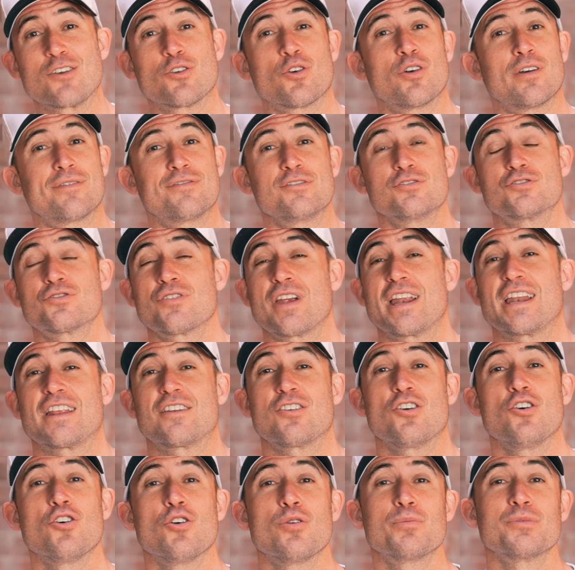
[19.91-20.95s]
or if you train at
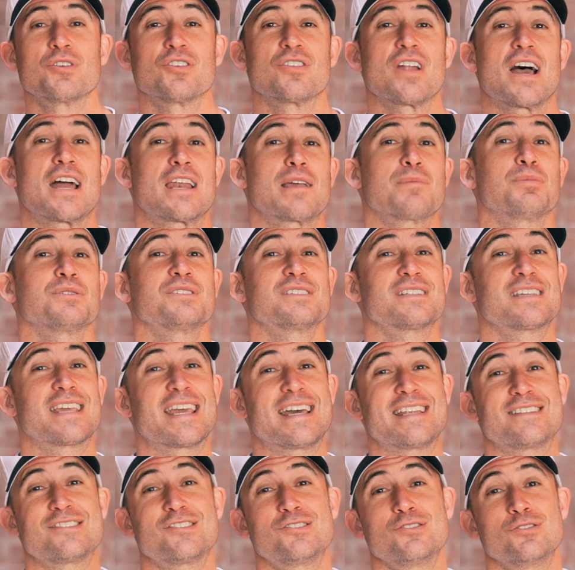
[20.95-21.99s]
home, you're not able to
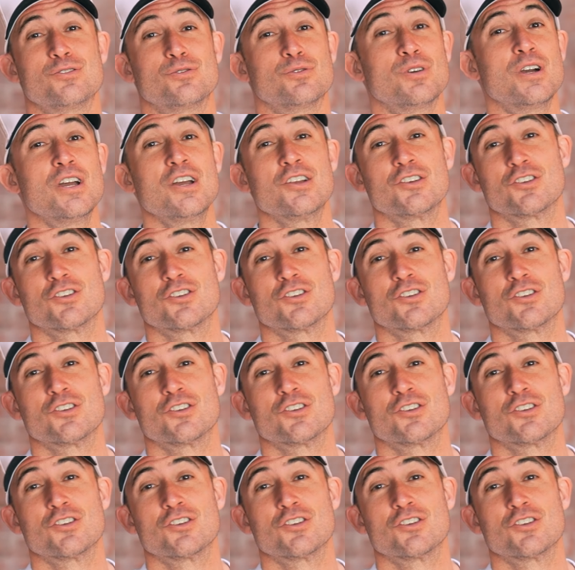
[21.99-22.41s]
get to